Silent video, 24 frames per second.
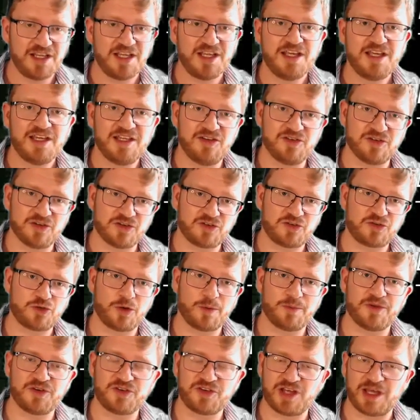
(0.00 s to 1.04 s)
he's going to
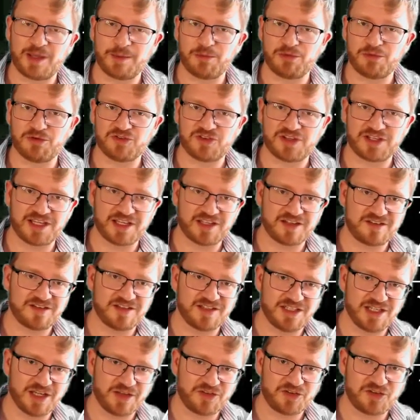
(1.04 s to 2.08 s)
stop the timer as I get to
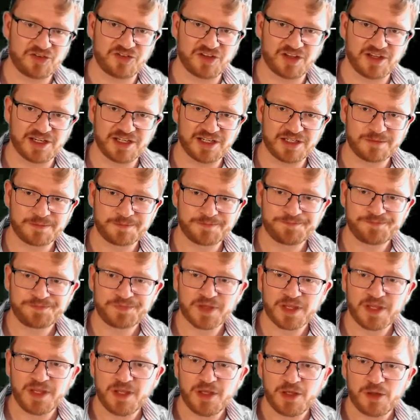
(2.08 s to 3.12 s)
the other sign.
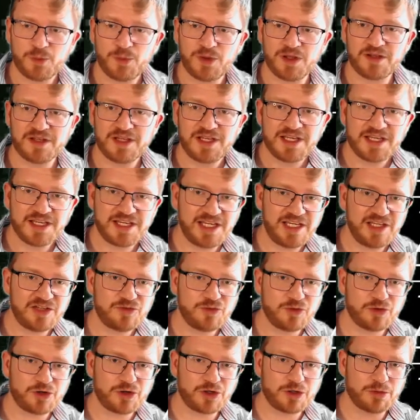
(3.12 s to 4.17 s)
Well, he's
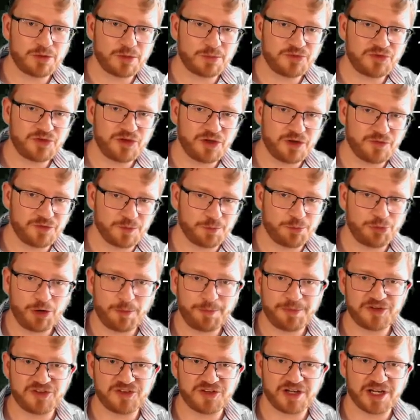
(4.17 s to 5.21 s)
not going to observe the
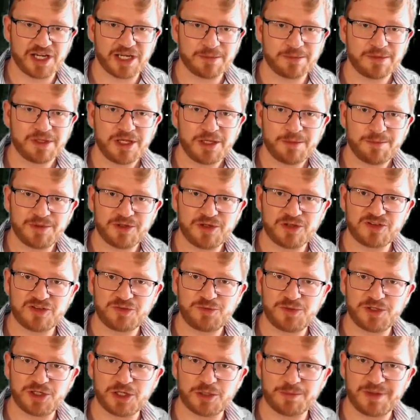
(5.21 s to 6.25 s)
proper time, because if
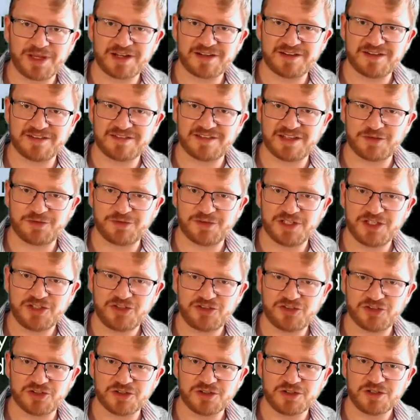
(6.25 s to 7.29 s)
we go back to this
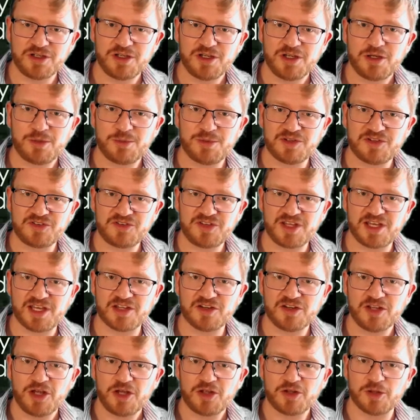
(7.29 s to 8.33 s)
definition, we
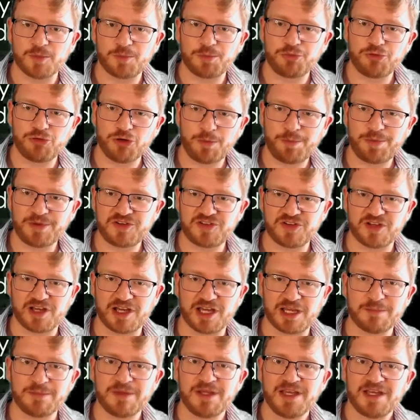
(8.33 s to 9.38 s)
said the proper
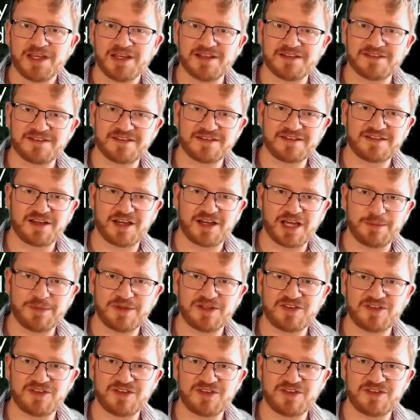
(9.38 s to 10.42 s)
time is the time it
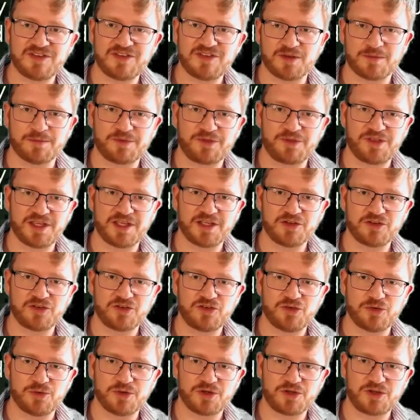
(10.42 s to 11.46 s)
takes something
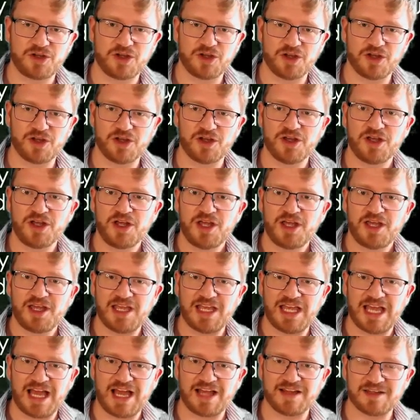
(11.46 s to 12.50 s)
to occur
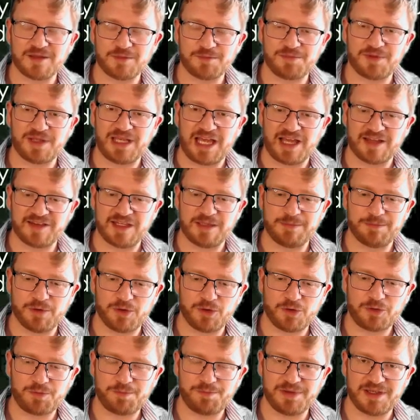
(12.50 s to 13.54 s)
had they
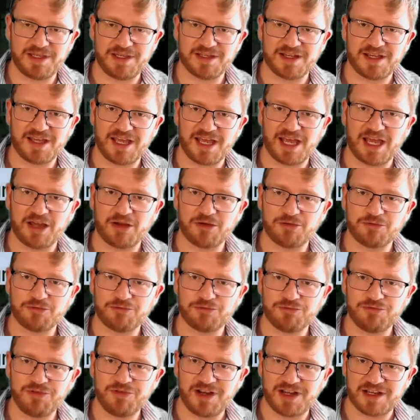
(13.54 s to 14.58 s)
both been at
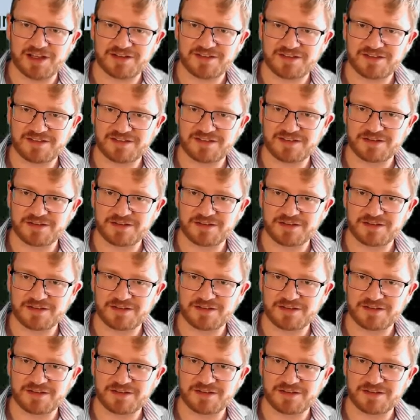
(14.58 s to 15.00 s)
rest.